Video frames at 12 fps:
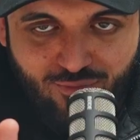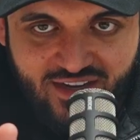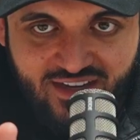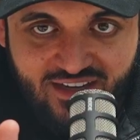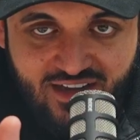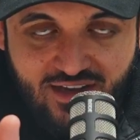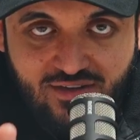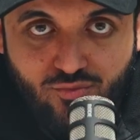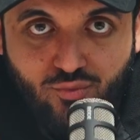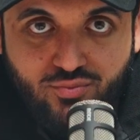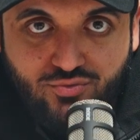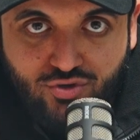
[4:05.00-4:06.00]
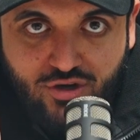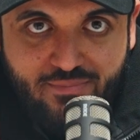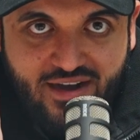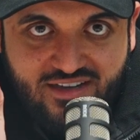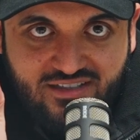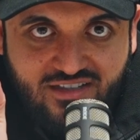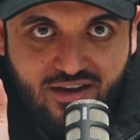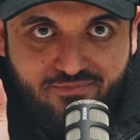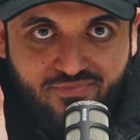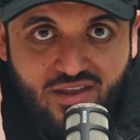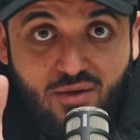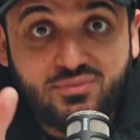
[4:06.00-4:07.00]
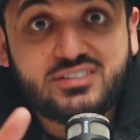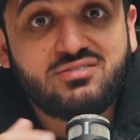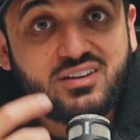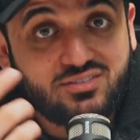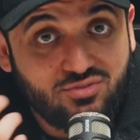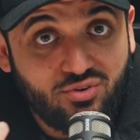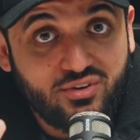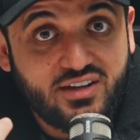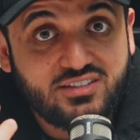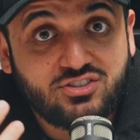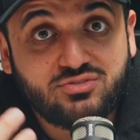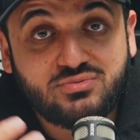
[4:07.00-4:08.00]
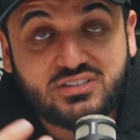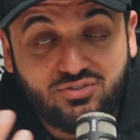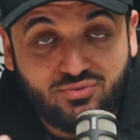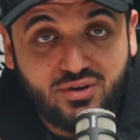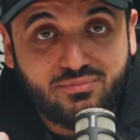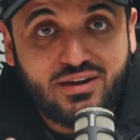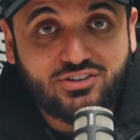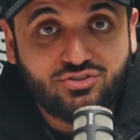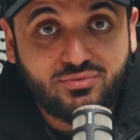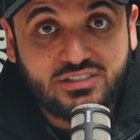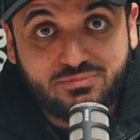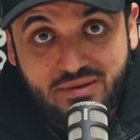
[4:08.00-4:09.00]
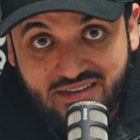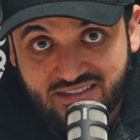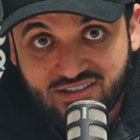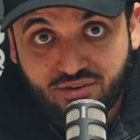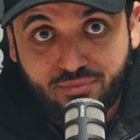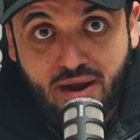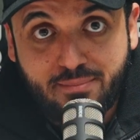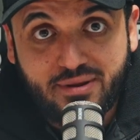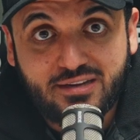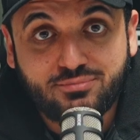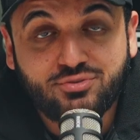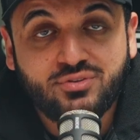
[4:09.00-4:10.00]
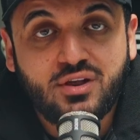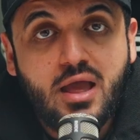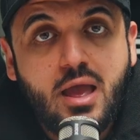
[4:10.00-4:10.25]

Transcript: we took it back a step. And we still had call outs because we still want to make sure we're speaking to the right people,